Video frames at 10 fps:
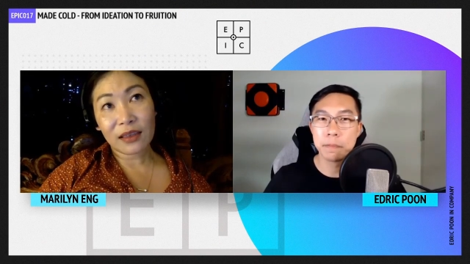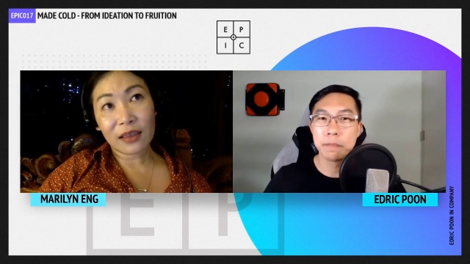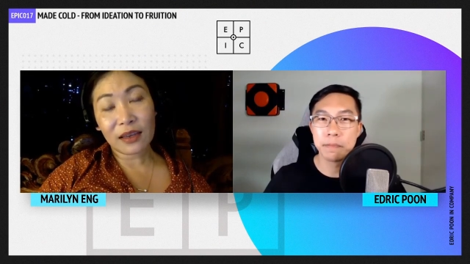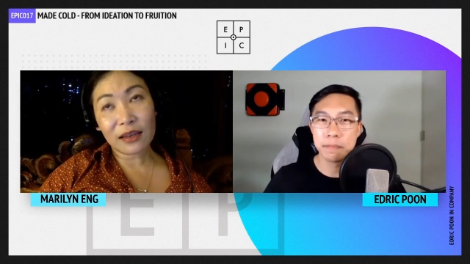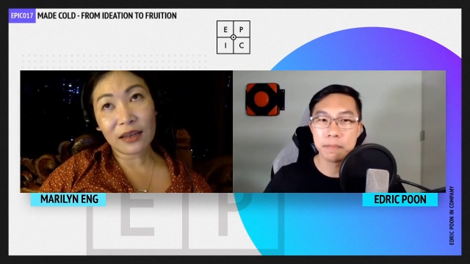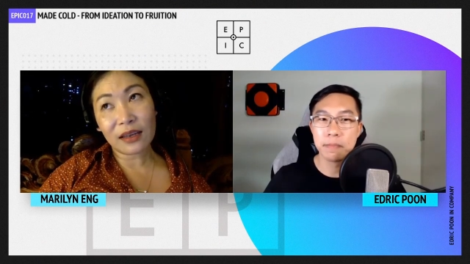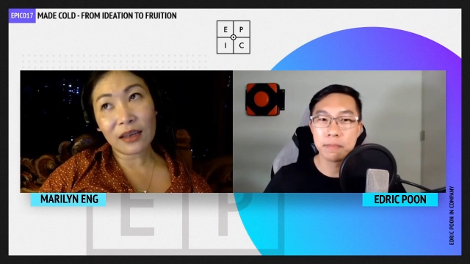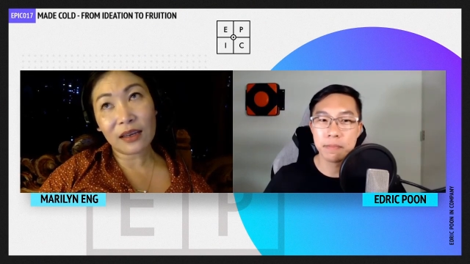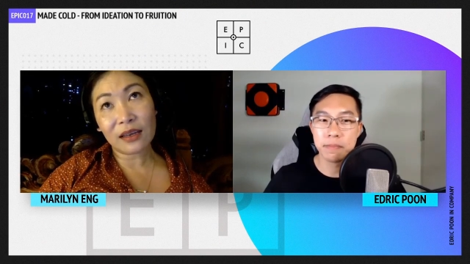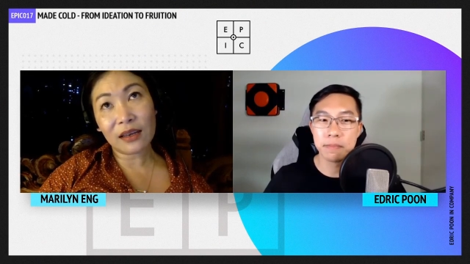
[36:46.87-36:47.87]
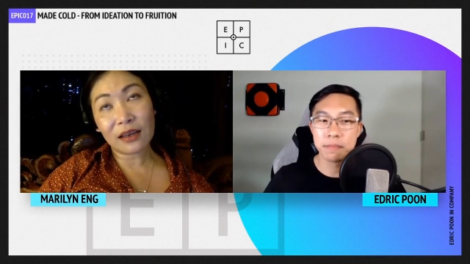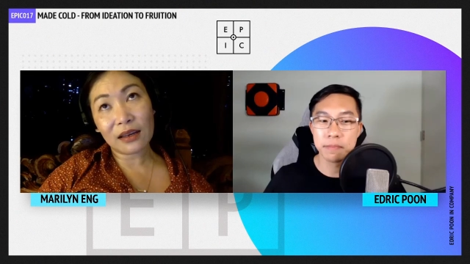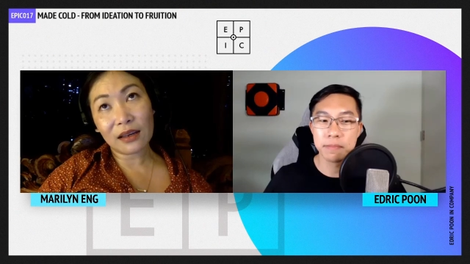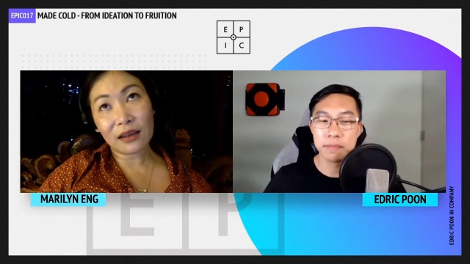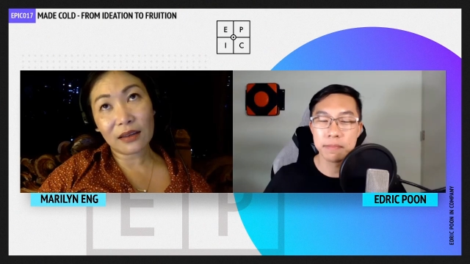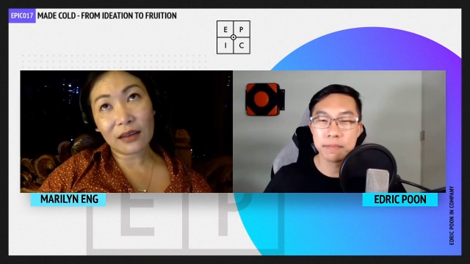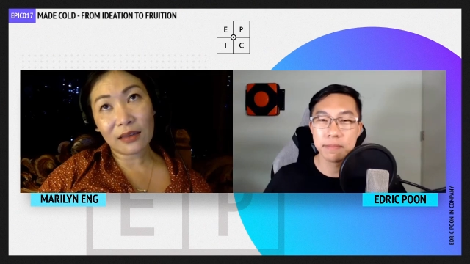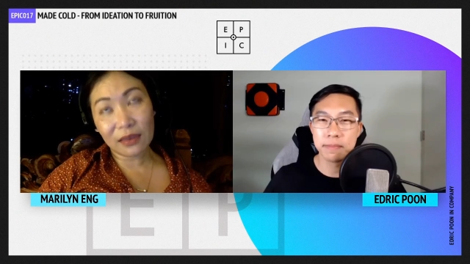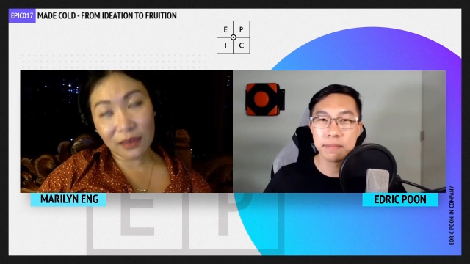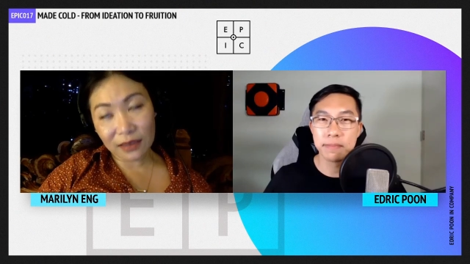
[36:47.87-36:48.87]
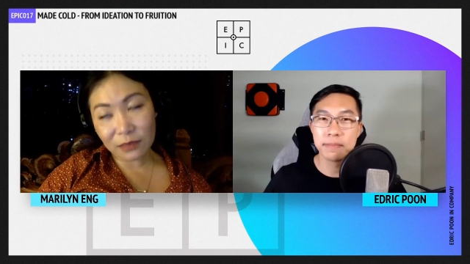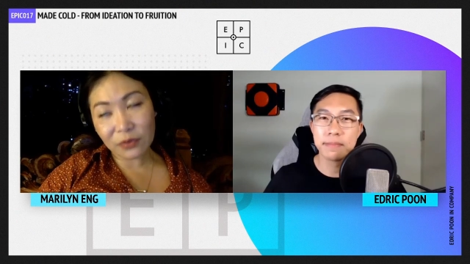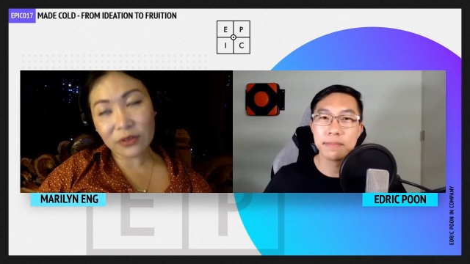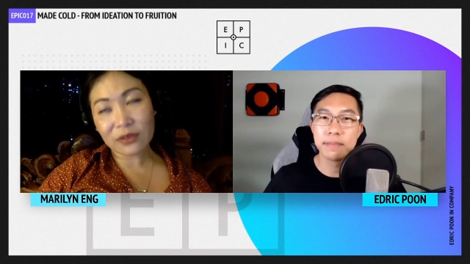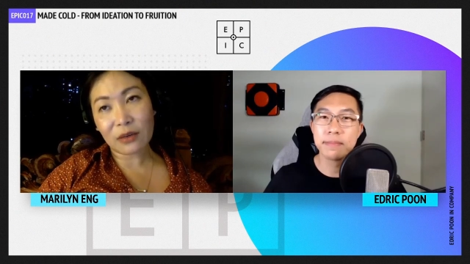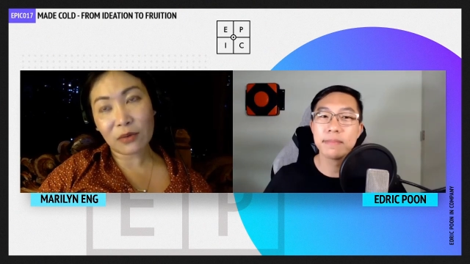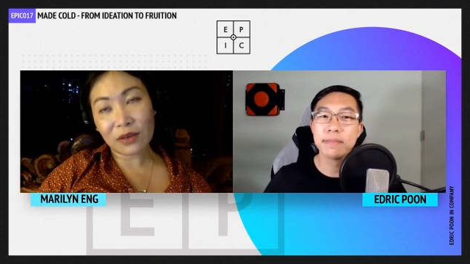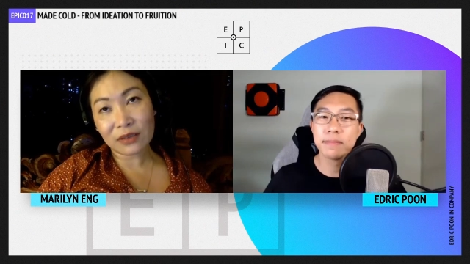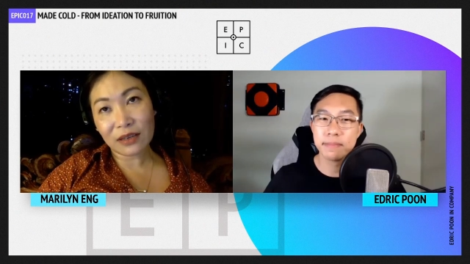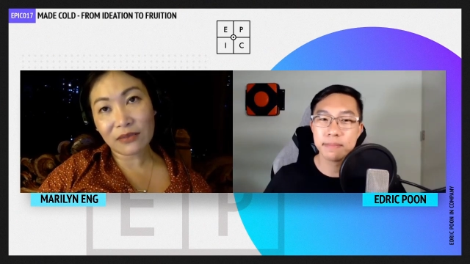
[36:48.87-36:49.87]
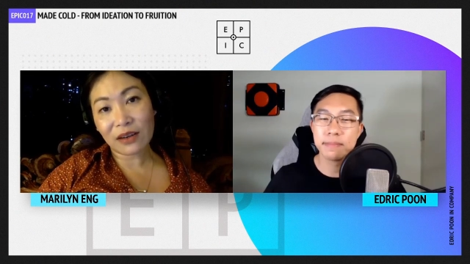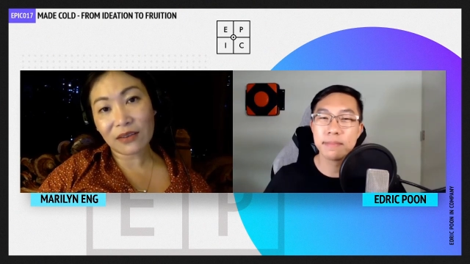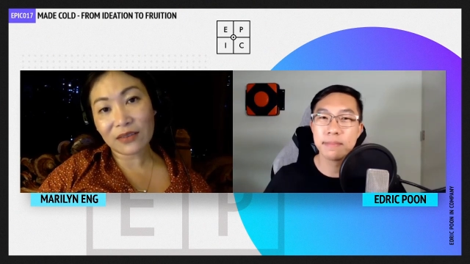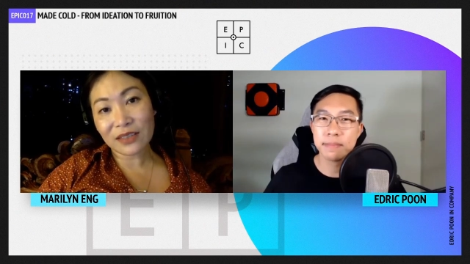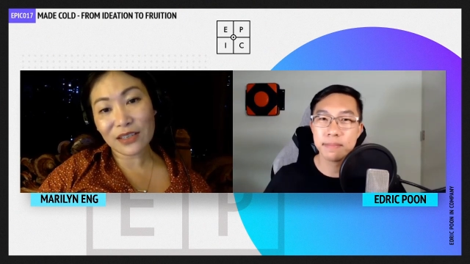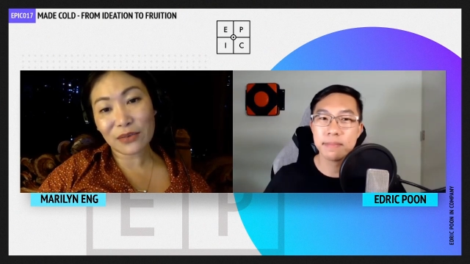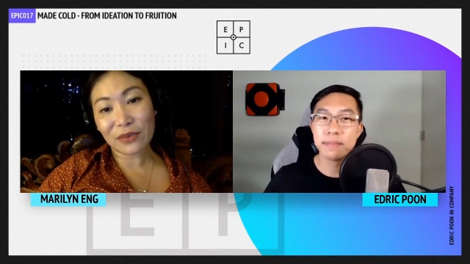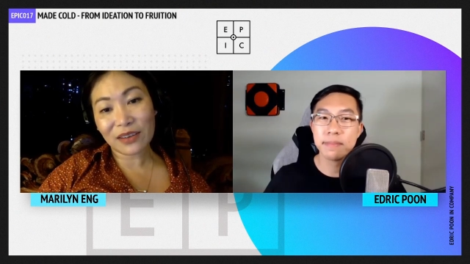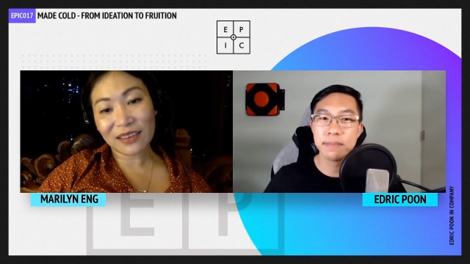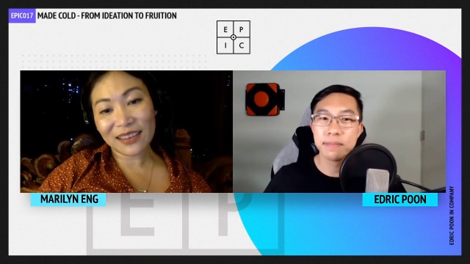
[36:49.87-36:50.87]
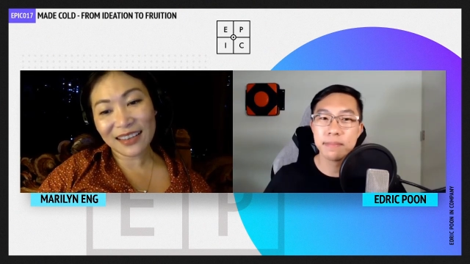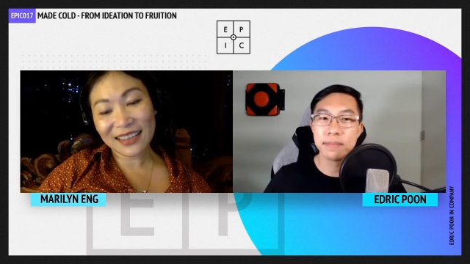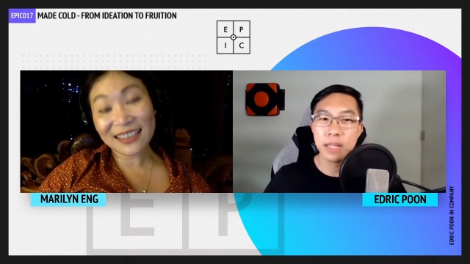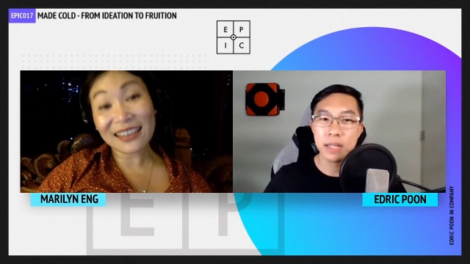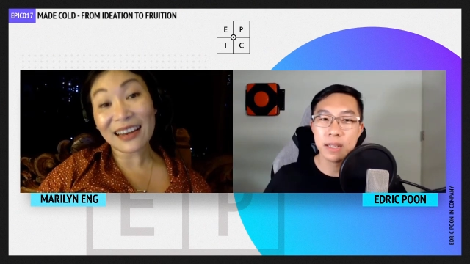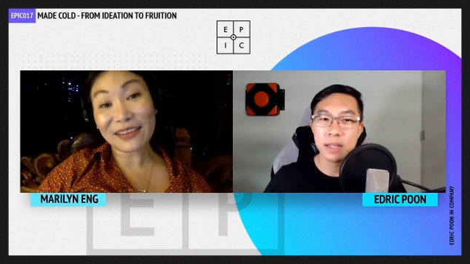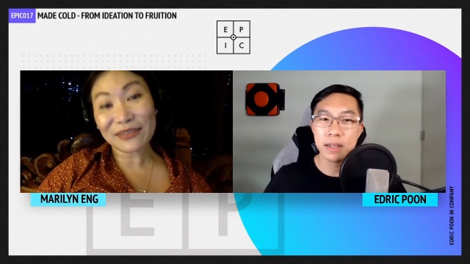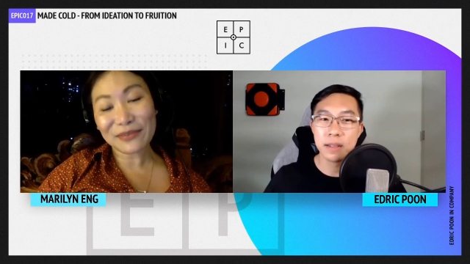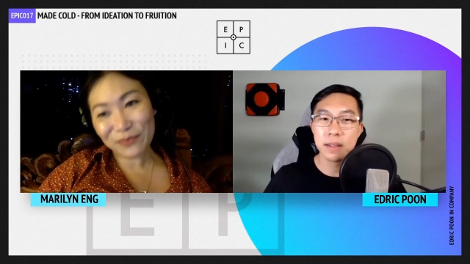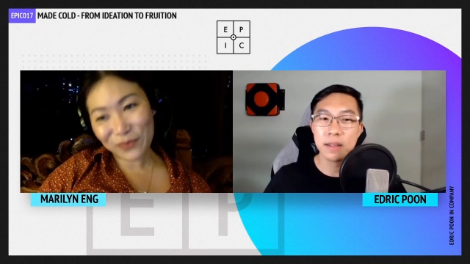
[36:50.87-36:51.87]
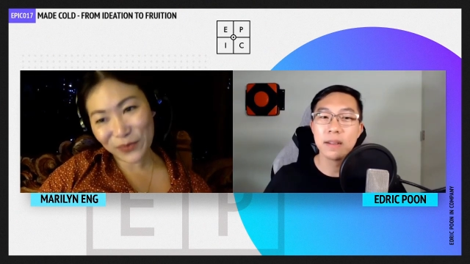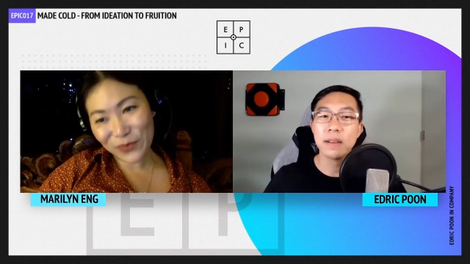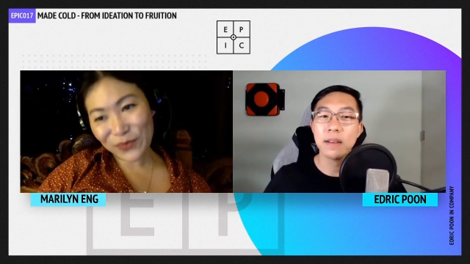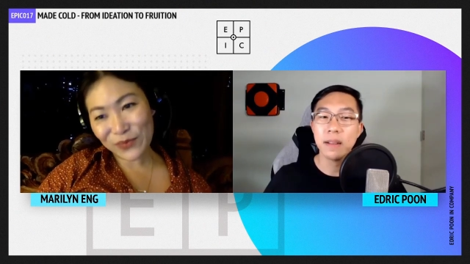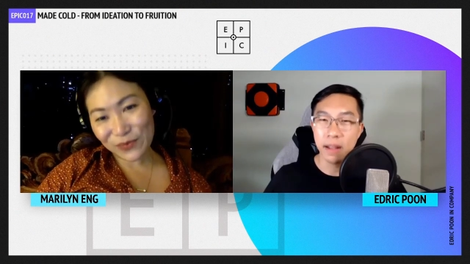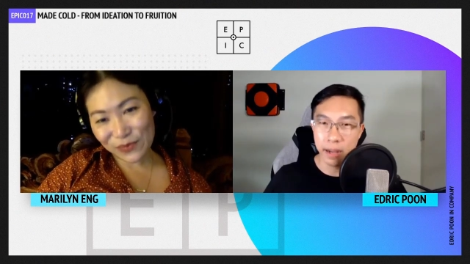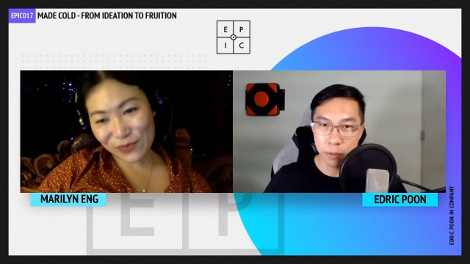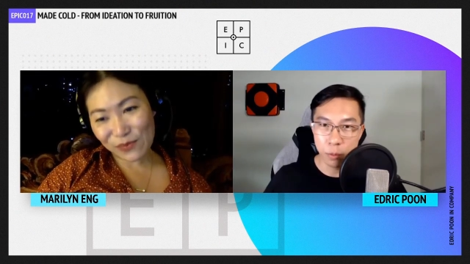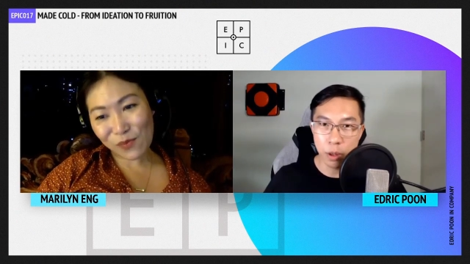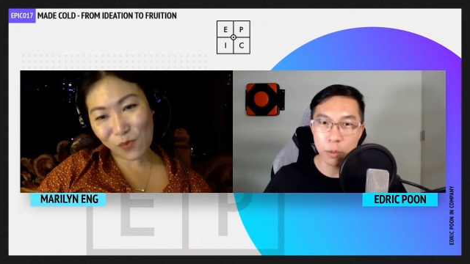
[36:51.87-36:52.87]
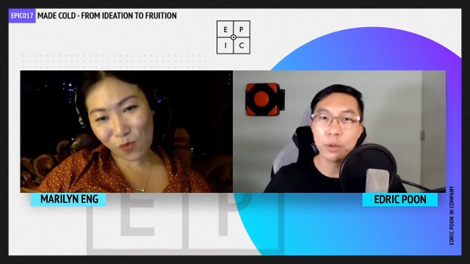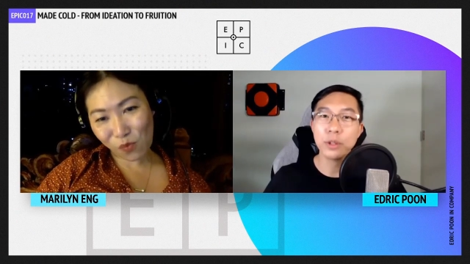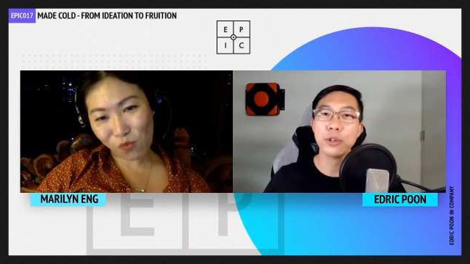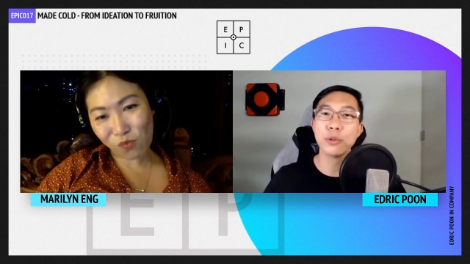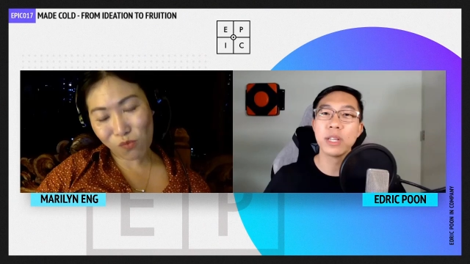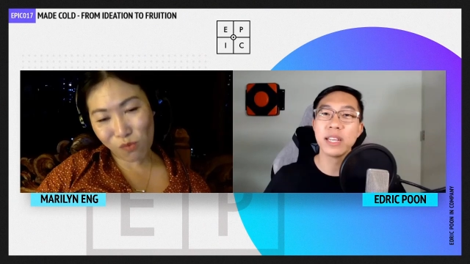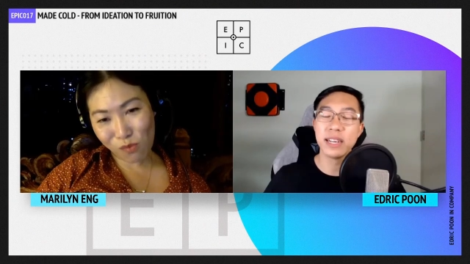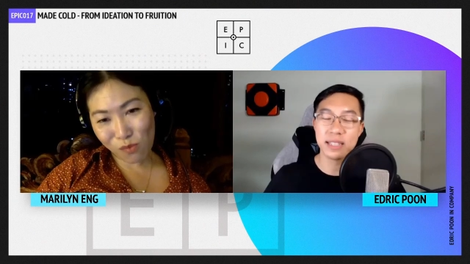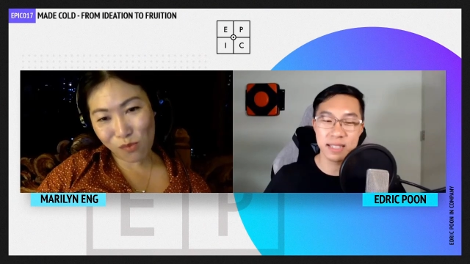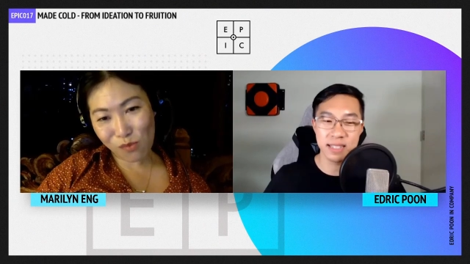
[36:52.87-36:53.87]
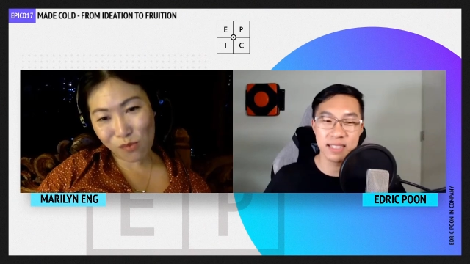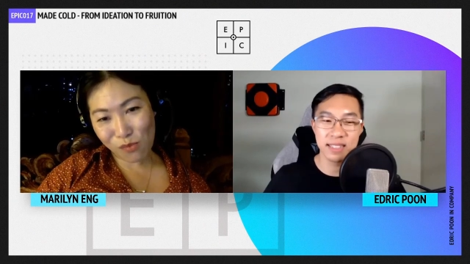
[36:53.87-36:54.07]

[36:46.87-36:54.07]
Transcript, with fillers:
Speaker 1: That's the person I want to have a conversation with. Is alive.
Speaker 2: And what would you want to ask?